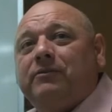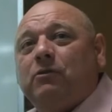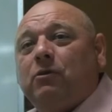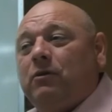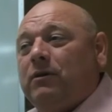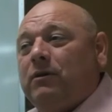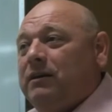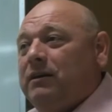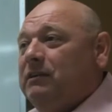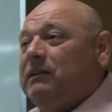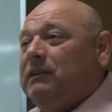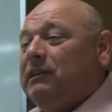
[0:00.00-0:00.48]
It's
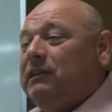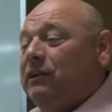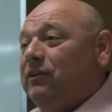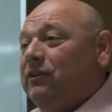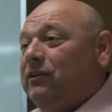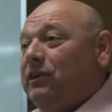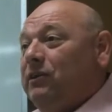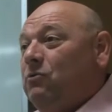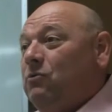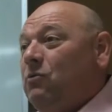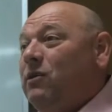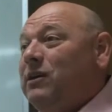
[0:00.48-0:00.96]

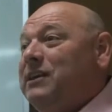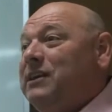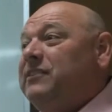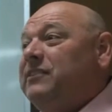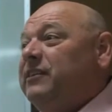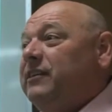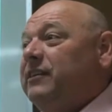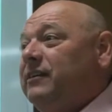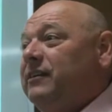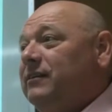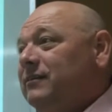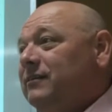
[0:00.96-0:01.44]
literally what
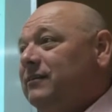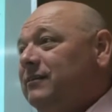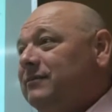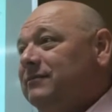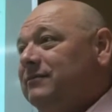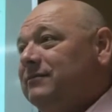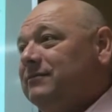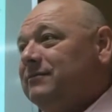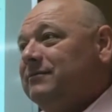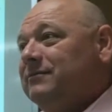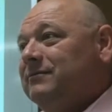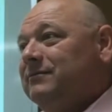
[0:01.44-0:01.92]
is it?
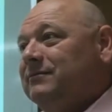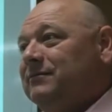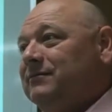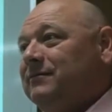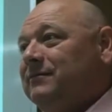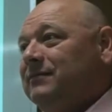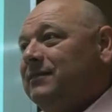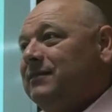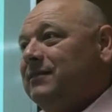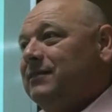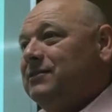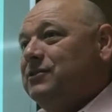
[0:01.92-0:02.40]

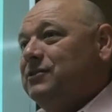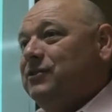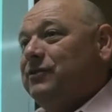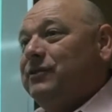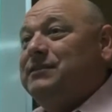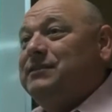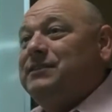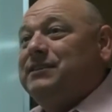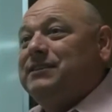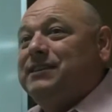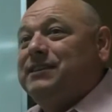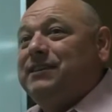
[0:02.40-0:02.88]
So
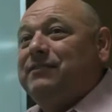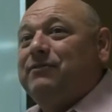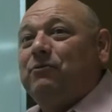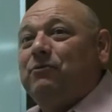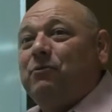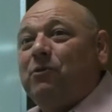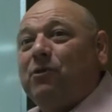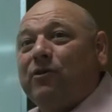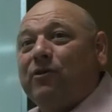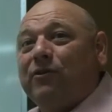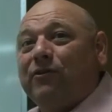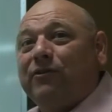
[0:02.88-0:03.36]
this is
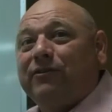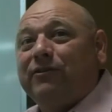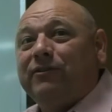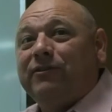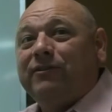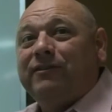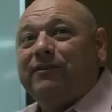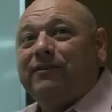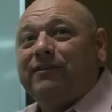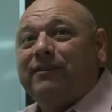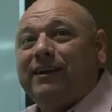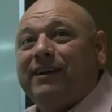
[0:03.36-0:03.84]
even worse.
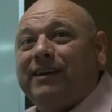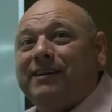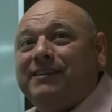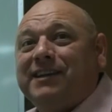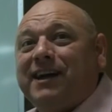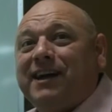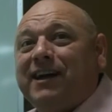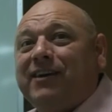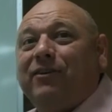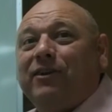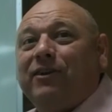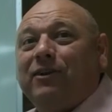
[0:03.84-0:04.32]

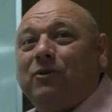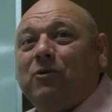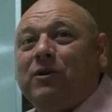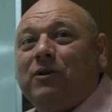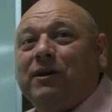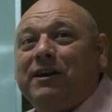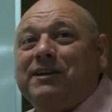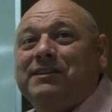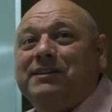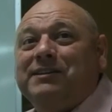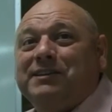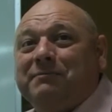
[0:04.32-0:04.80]
It's not only
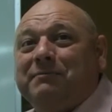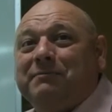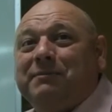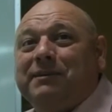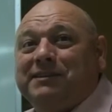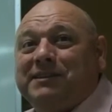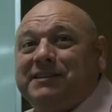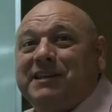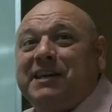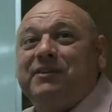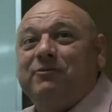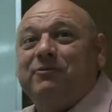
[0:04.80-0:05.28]
what is it,
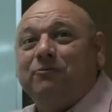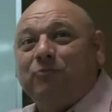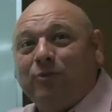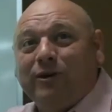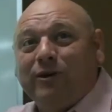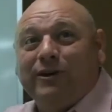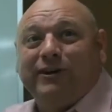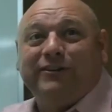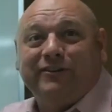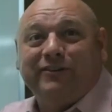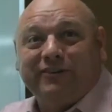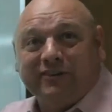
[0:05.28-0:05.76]
but it's hidden
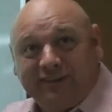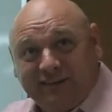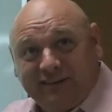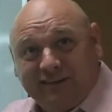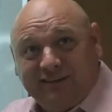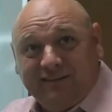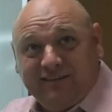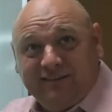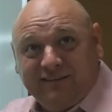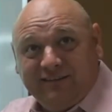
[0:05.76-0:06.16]
what is it.